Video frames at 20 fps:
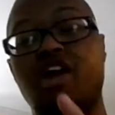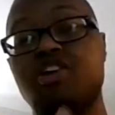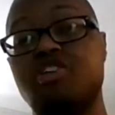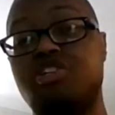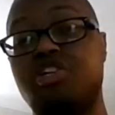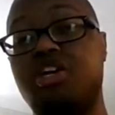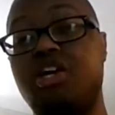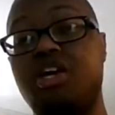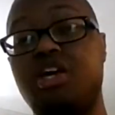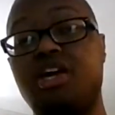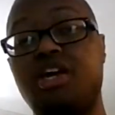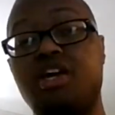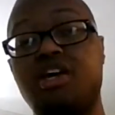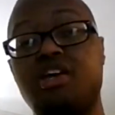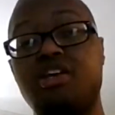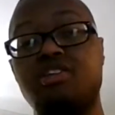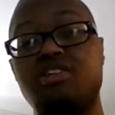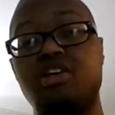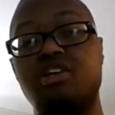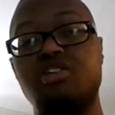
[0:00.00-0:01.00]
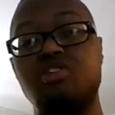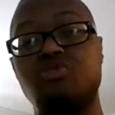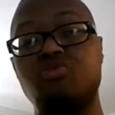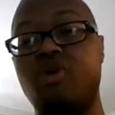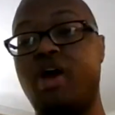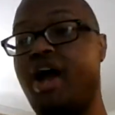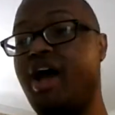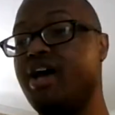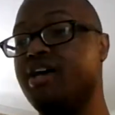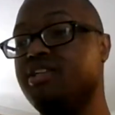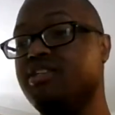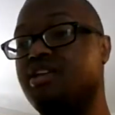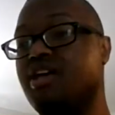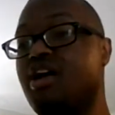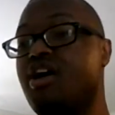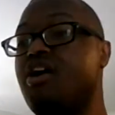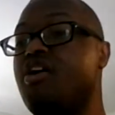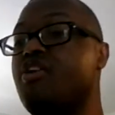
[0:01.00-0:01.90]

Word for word: Jesus Christ